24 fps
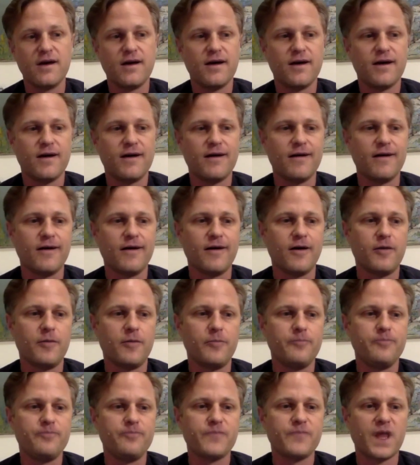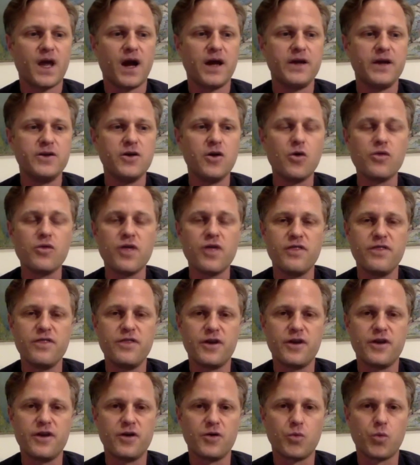I know that
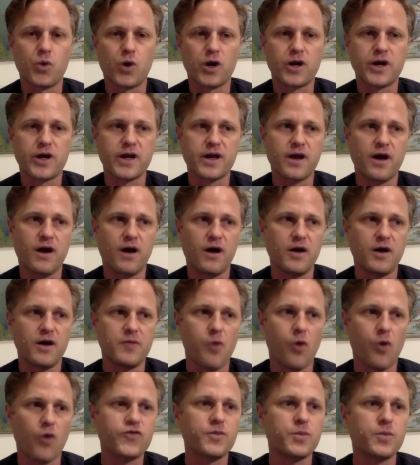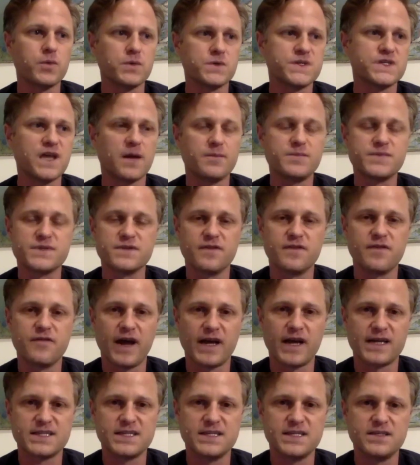they're working on multiple steps of the
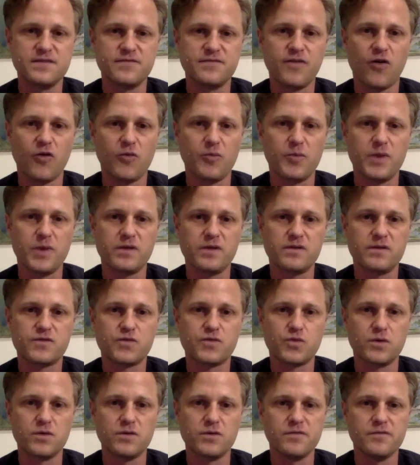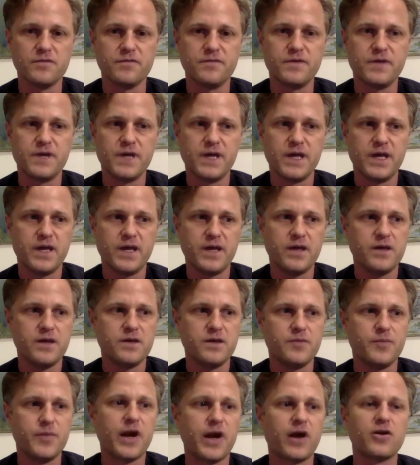vaccine development sort of
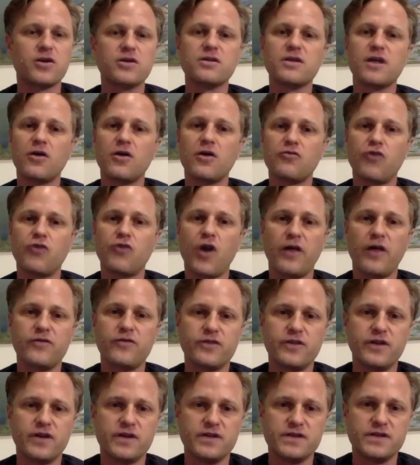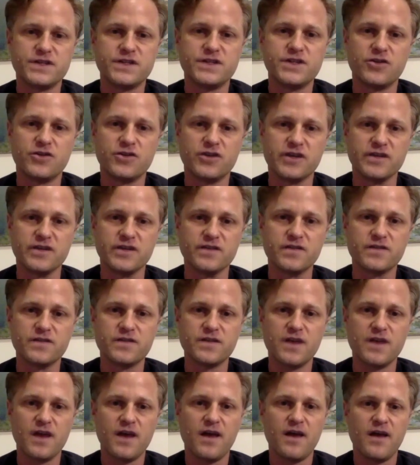in parallel rather than in series.
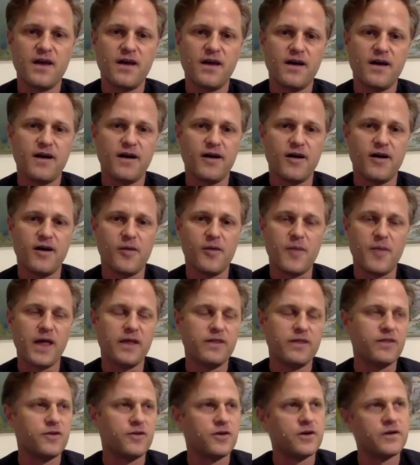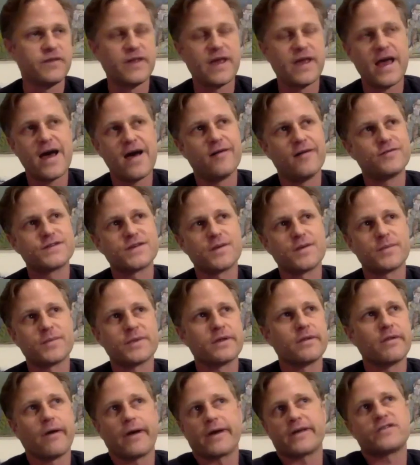And they have
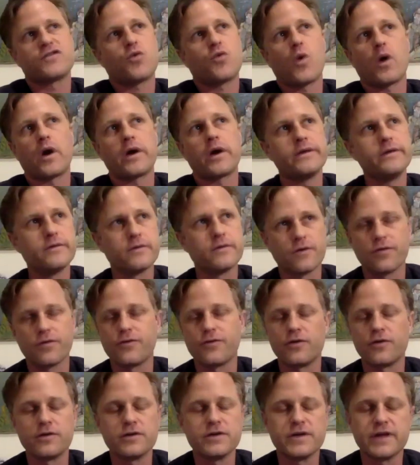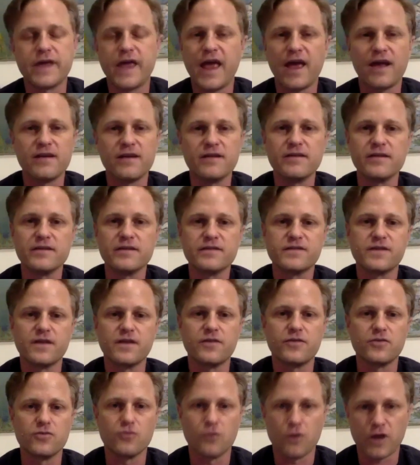something like 20 or 30 candidates that
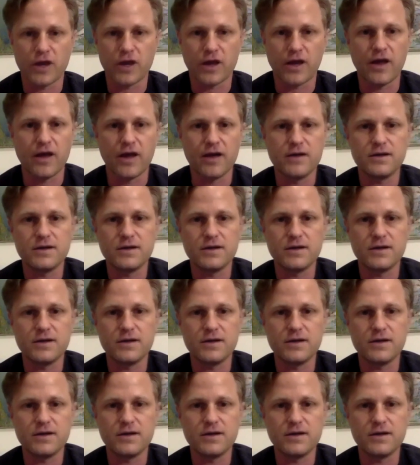they're looking at,